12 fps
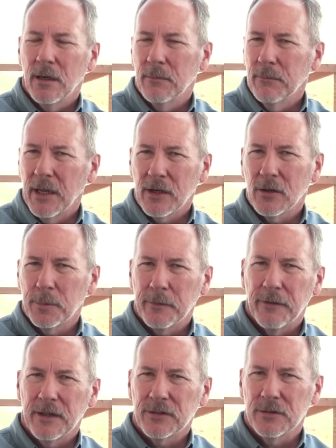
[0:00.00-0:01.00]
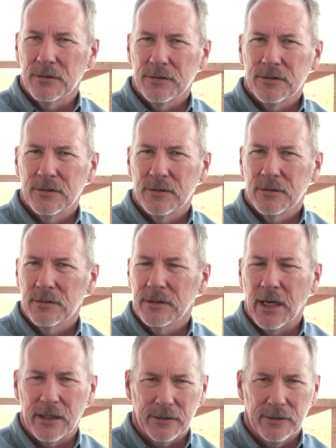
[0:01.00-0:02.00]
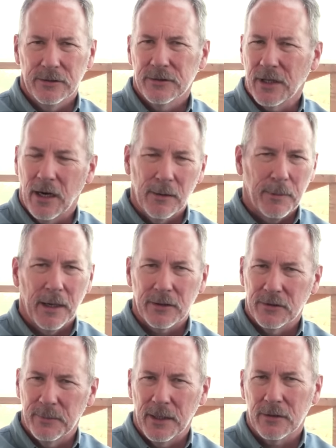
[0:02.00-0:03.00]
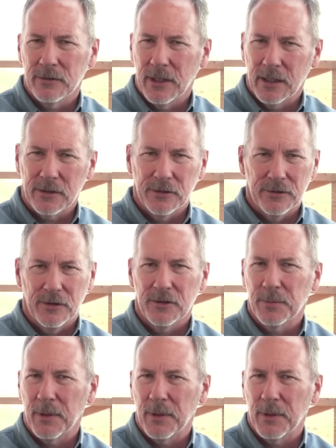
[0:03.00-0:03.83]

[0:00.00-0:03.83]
medical professionals, doctors, chiropractors, medical doctors, nurse